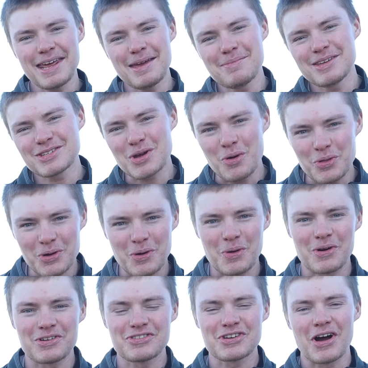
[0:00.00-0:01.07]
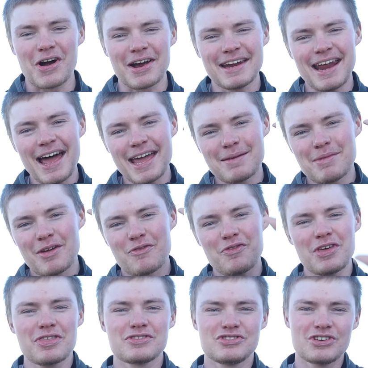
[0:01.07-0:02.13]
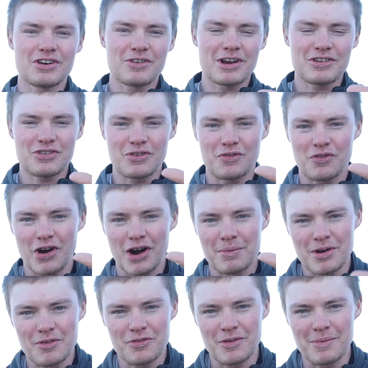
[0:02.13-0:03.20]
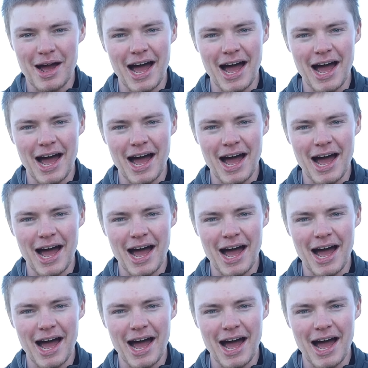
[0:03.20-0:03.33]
name is Cole the Corn Star, and I am a fifth-generation farmer from